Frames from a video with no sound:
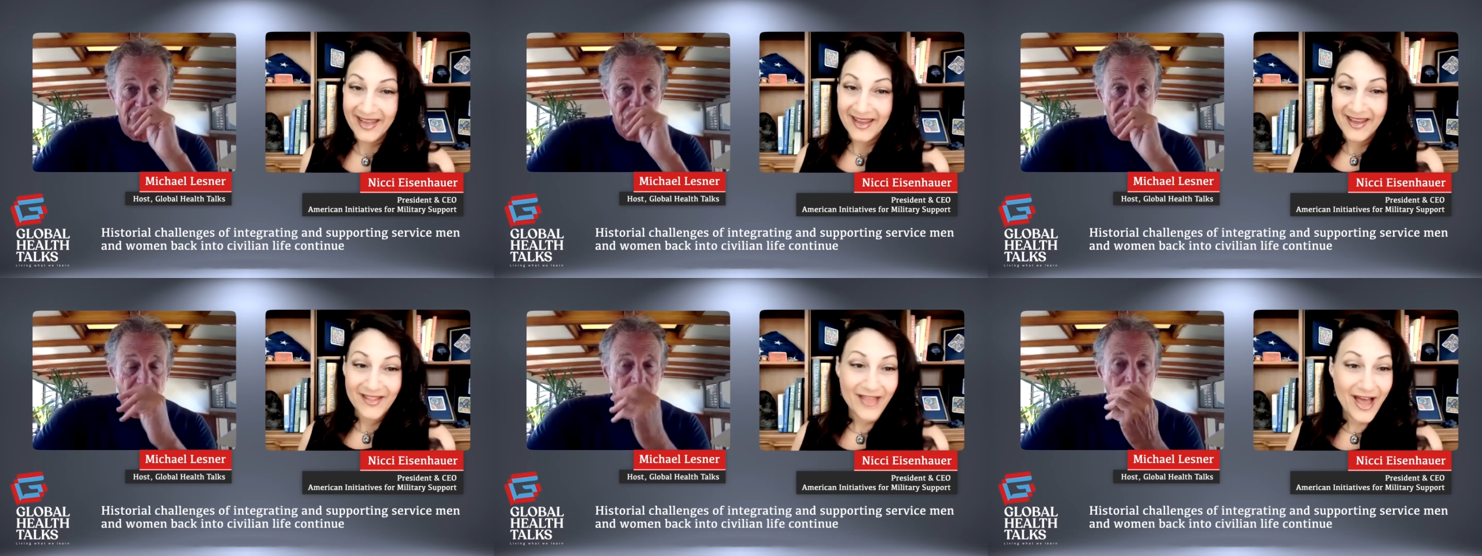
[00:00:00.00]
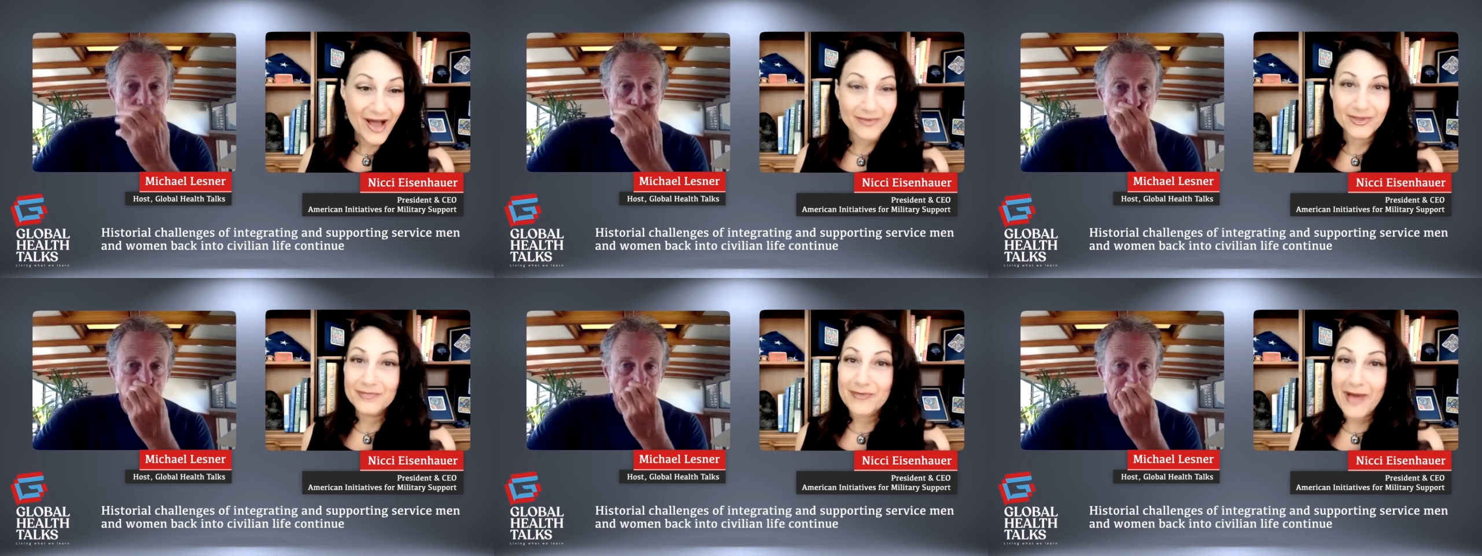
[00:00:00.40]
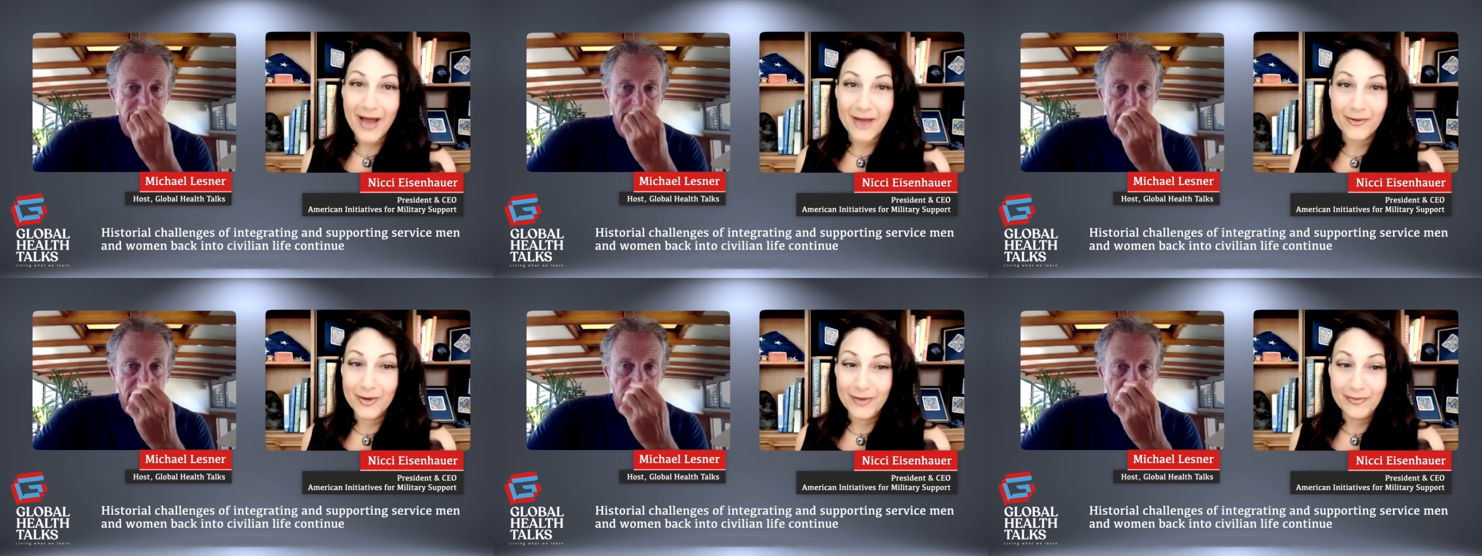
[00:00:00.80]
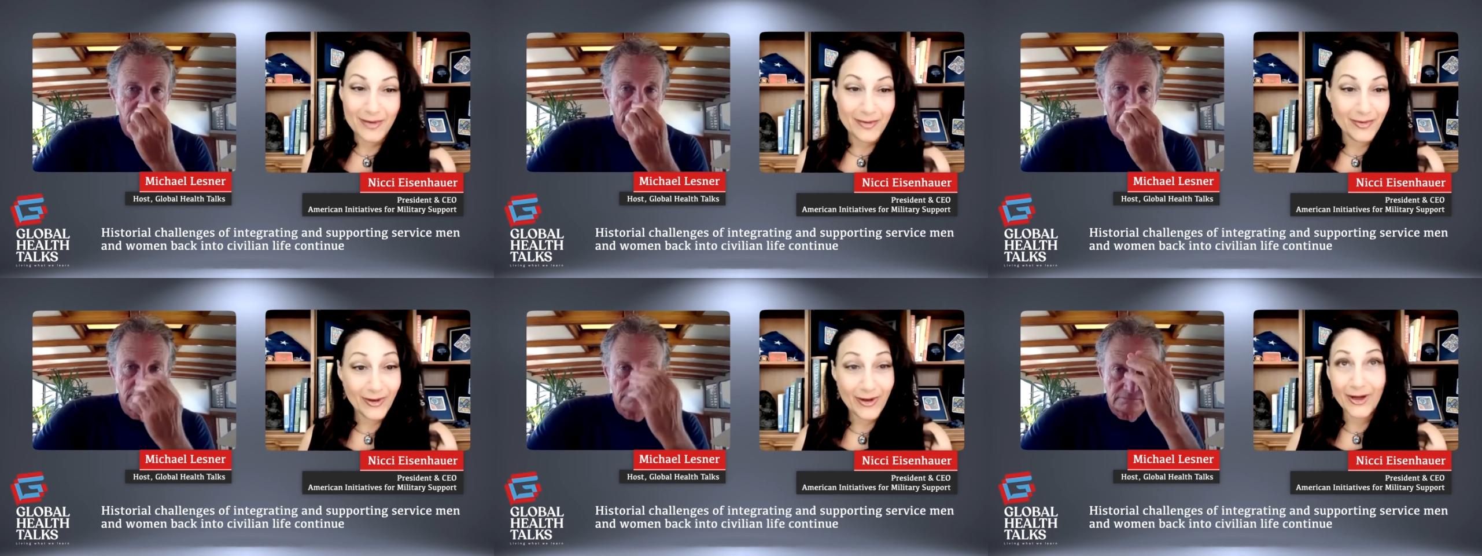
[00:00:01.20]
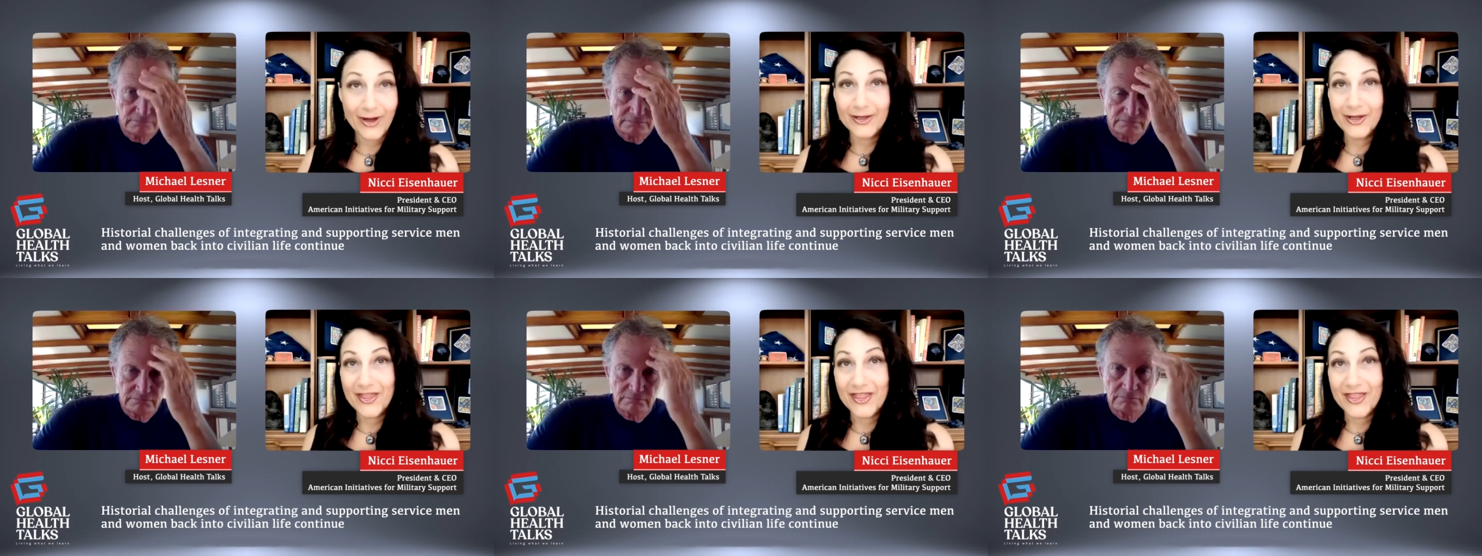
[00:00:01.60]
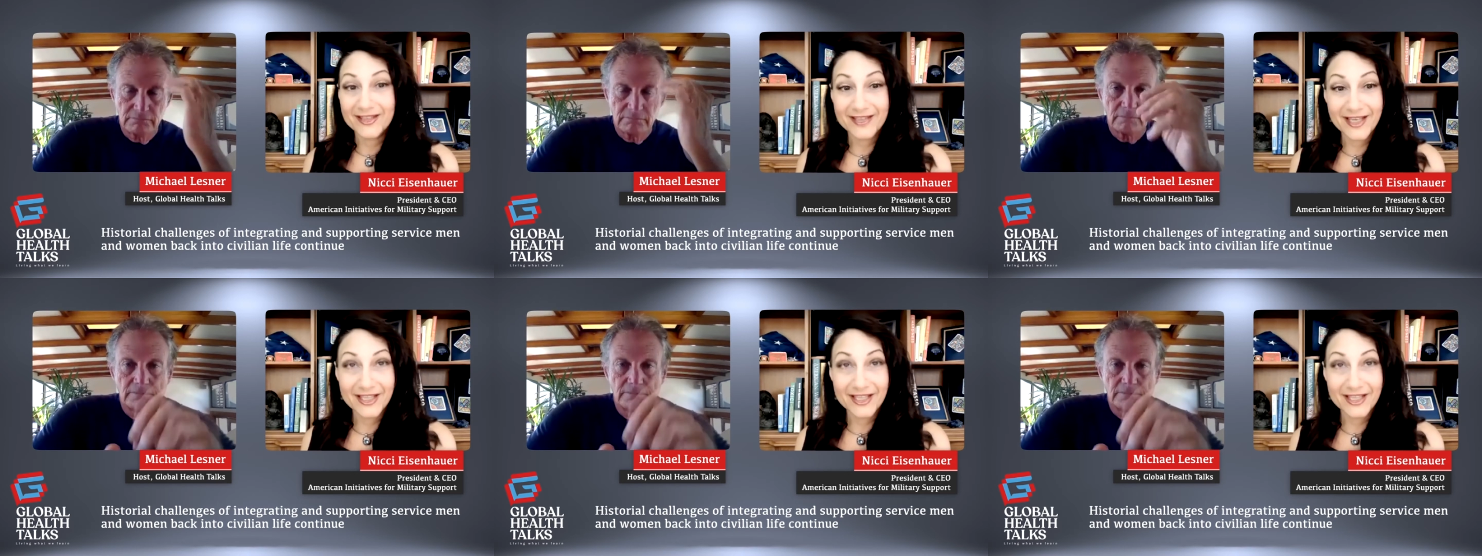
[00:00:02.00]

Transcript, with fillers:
Speaker 1: Yeah. That was back yeah. when people called it things